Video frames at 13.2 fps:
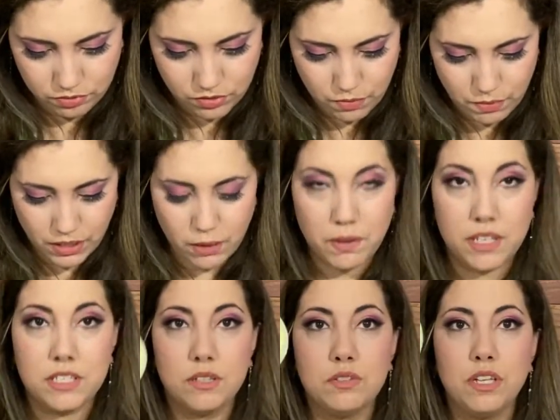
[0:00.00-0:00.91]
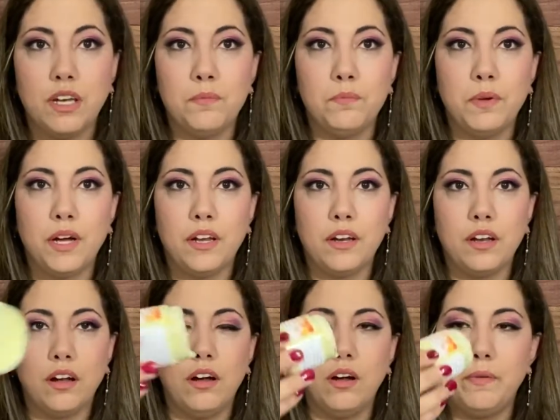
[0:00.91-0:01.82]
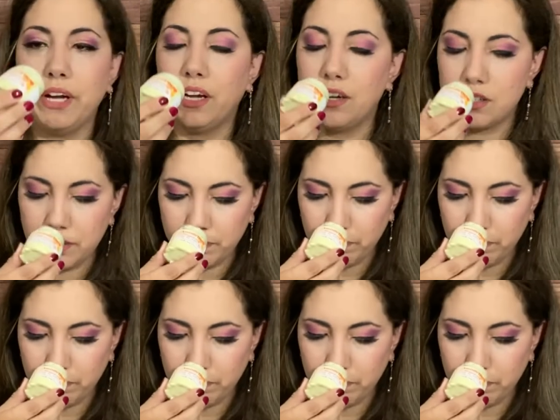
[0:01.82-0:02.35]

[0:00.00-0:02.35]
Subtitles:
make a mess to see it, but oh my gosh.